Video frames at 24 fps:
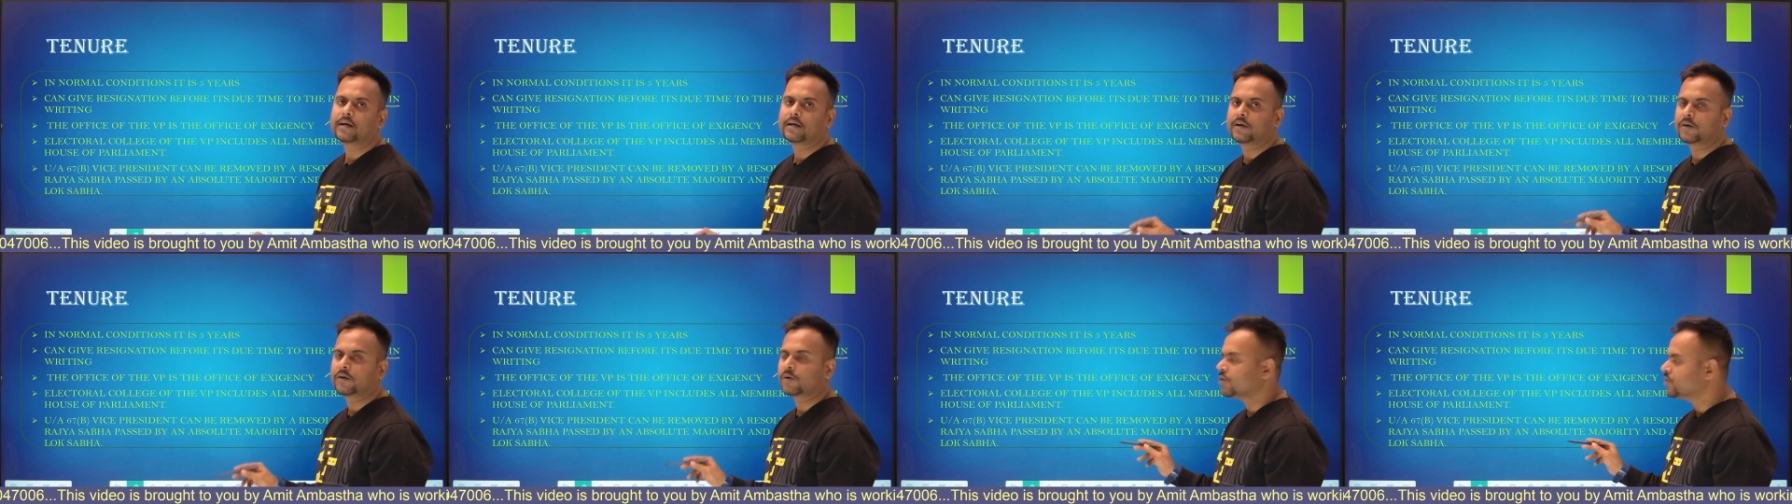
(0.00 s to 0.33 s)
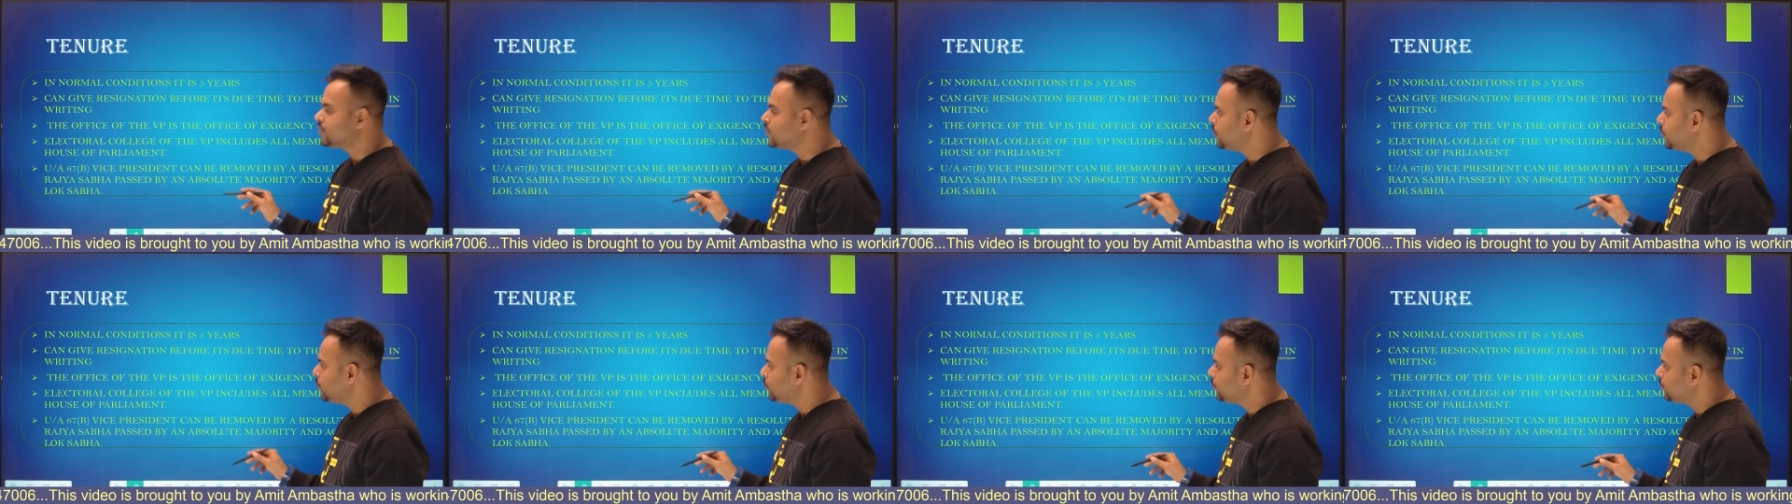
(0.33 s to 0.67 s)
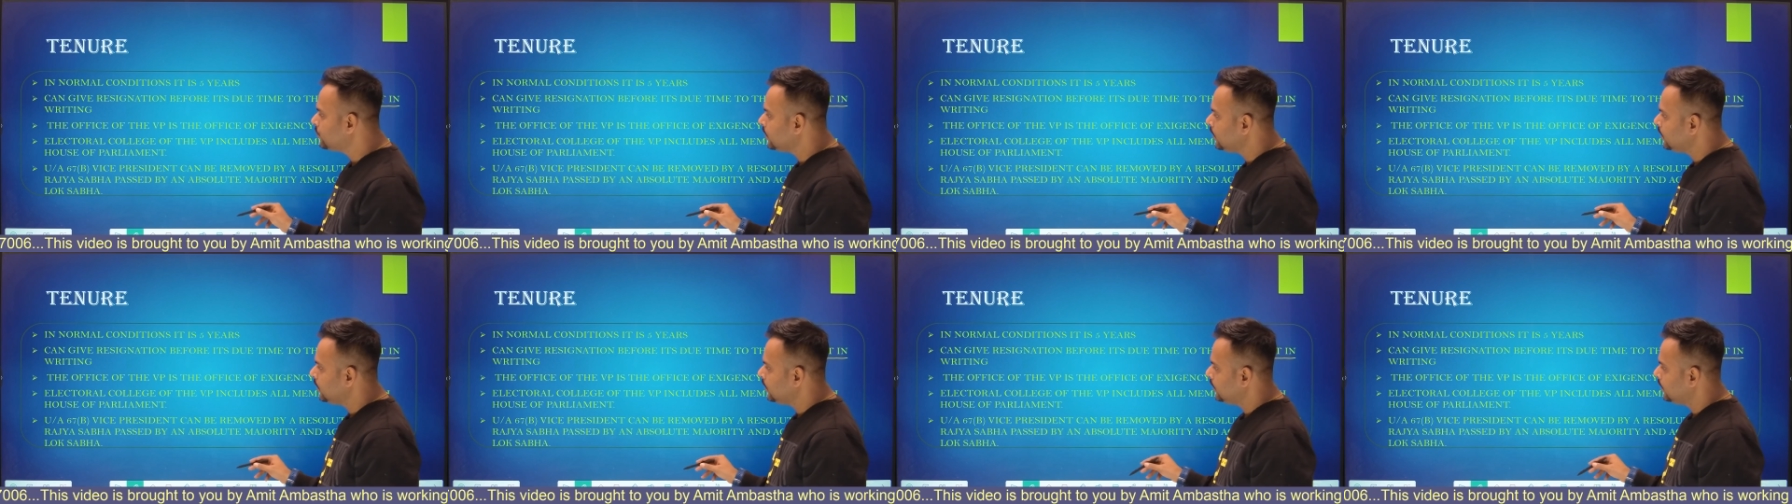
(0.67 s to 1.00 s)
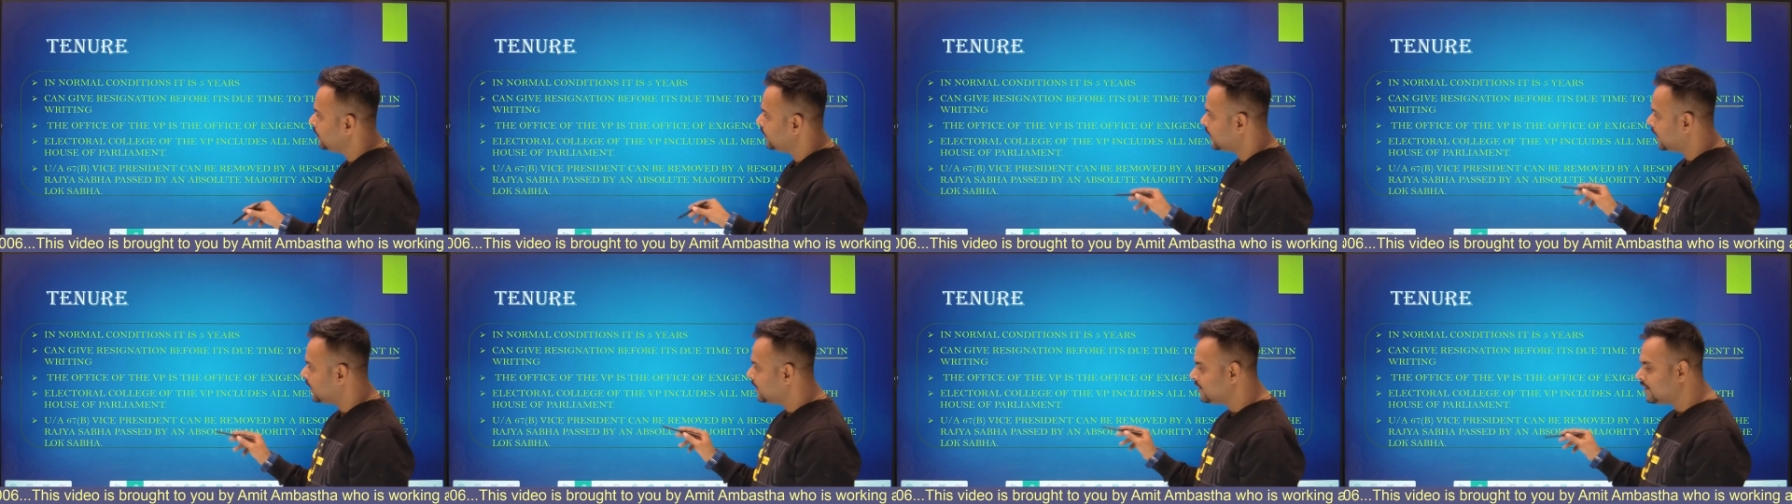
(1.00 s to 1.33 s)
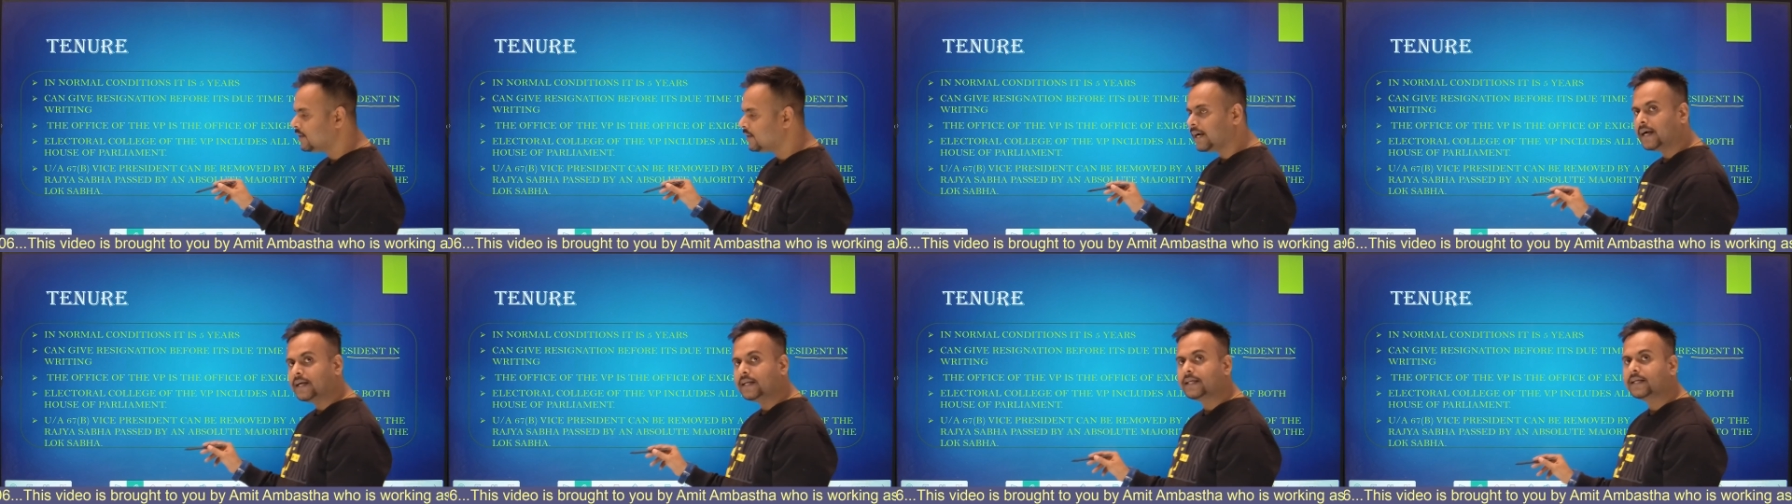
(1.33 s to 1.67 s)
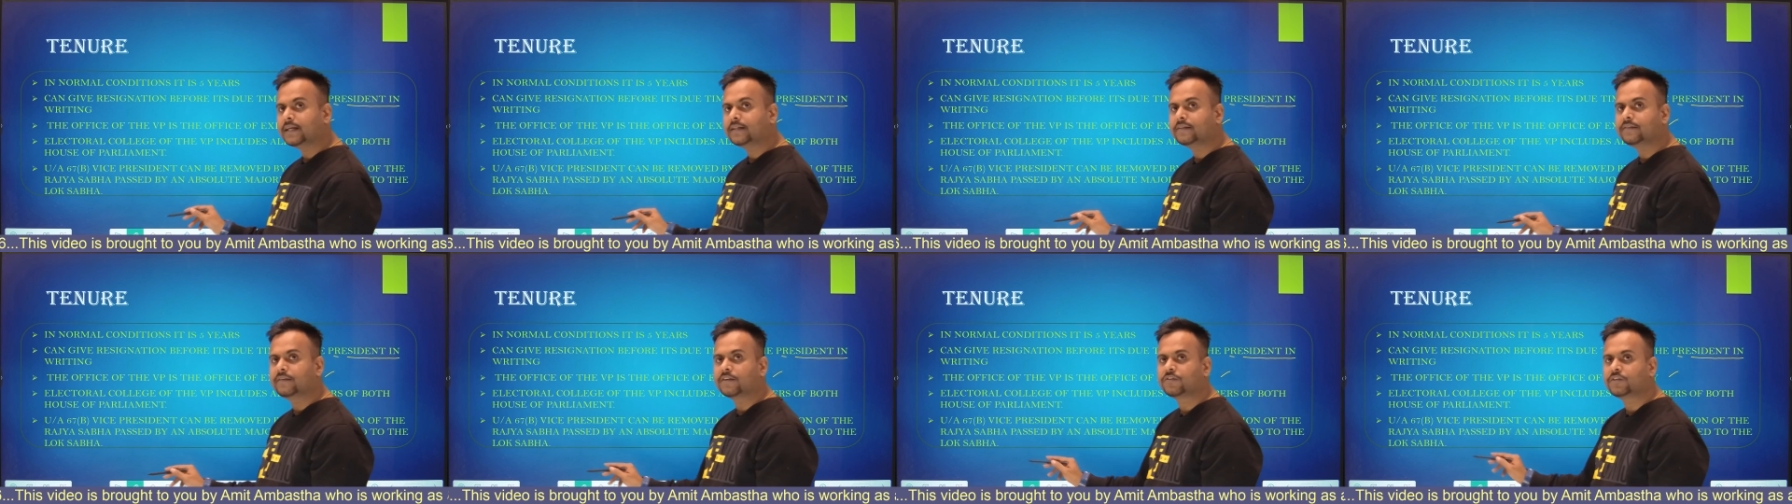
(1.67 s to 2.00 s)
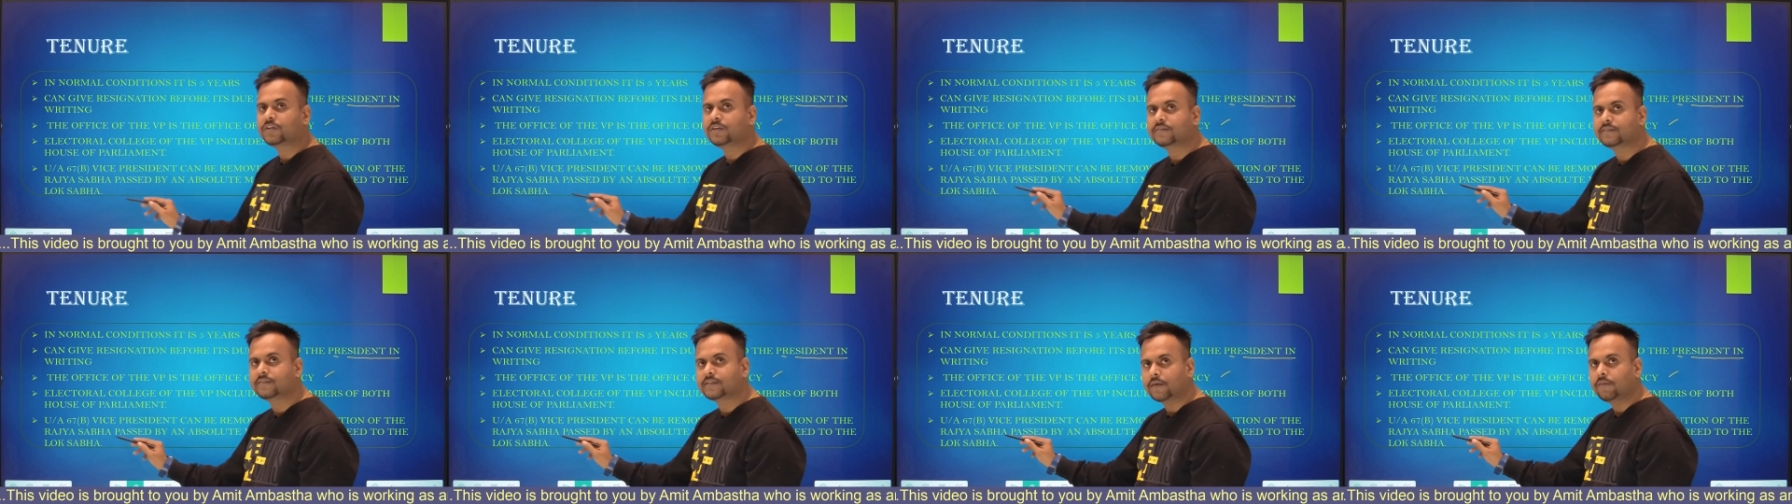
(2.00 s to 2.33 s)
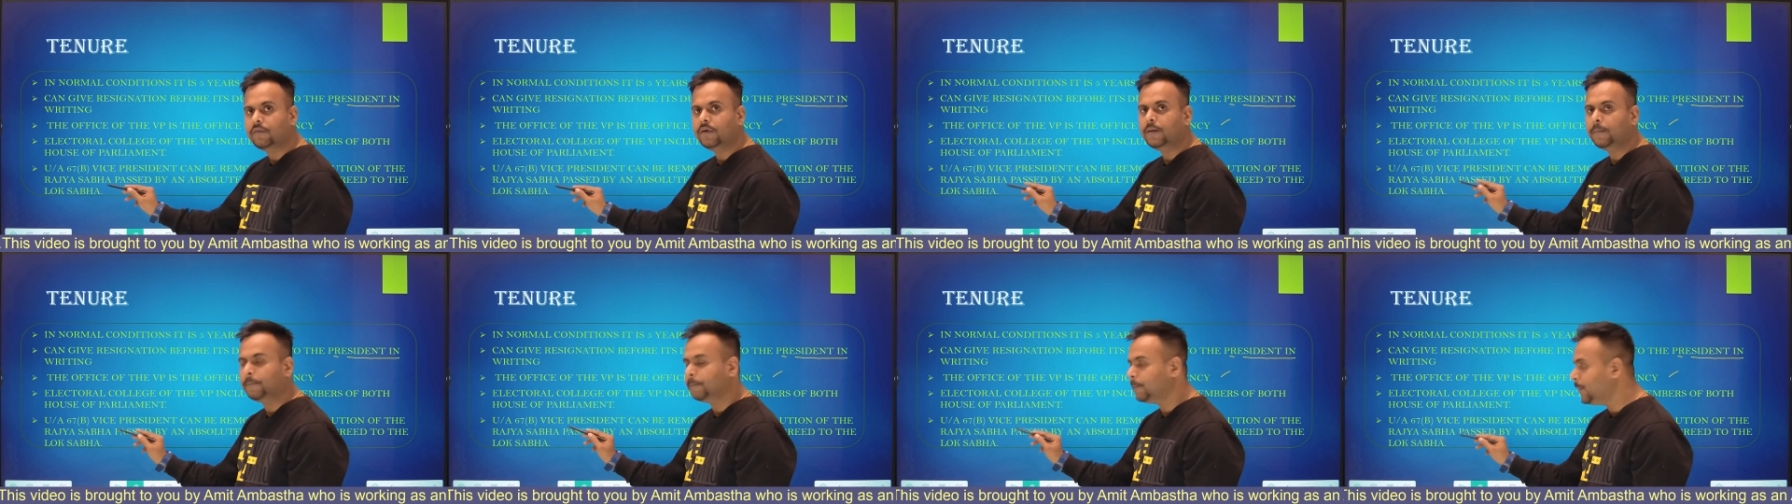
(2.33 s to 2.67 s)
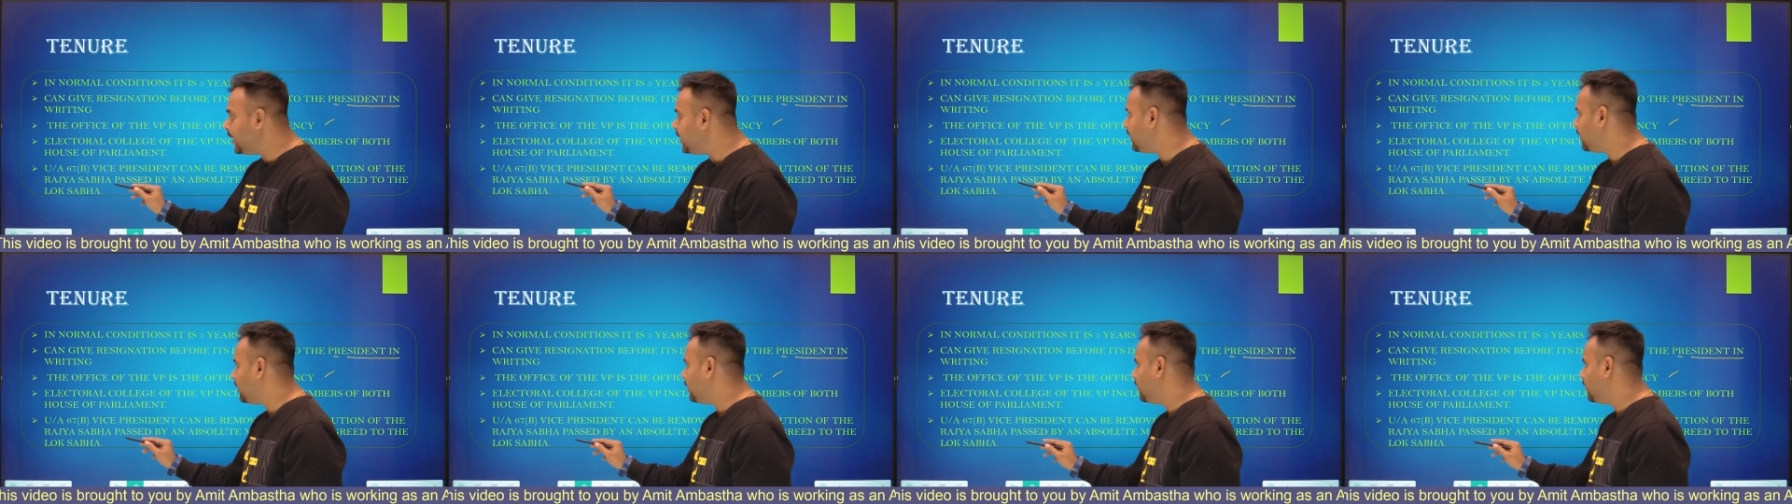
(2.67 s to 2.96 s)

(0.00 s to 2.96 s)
constitution that under Article 67B,